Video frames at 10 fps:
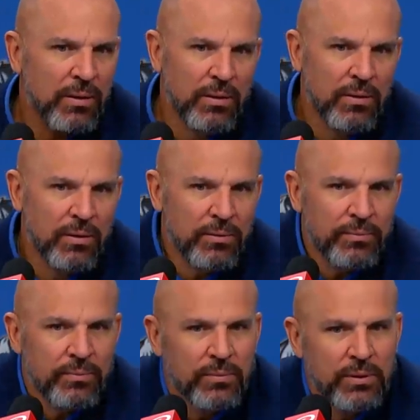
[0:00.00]
You know,
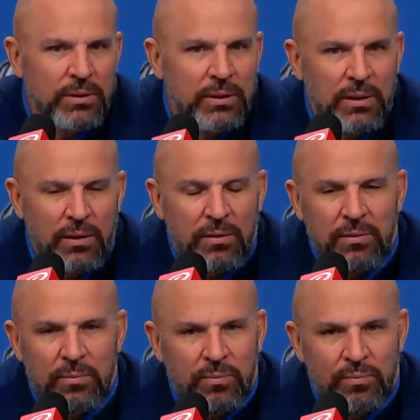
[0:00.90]

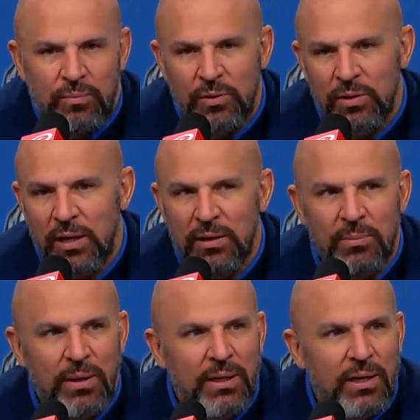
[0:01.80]
You're not going
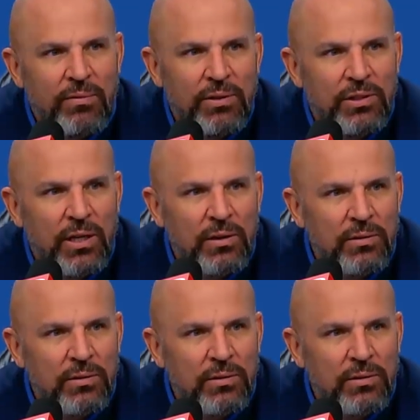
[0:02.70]
to make every shot.